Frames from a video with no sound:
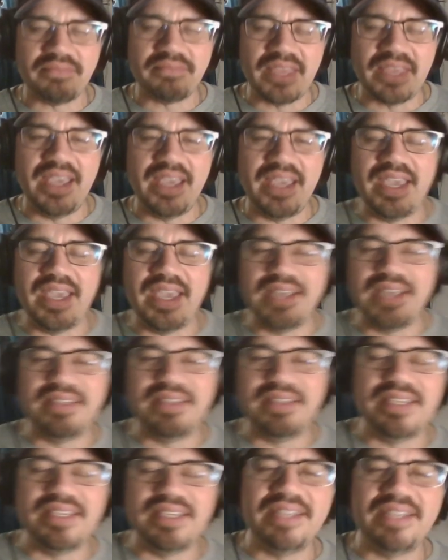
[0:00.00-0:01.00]
I had
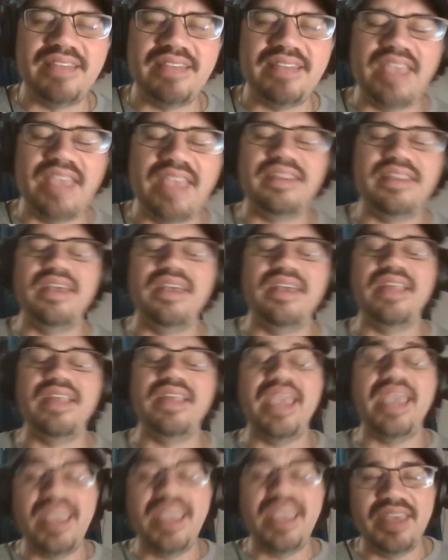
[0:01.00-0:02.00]
Tank Dell
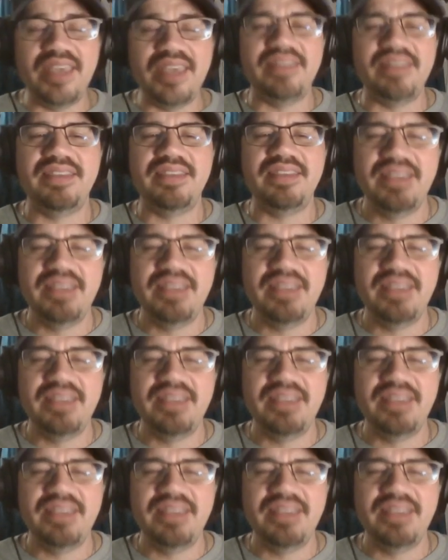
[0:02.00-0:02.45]
and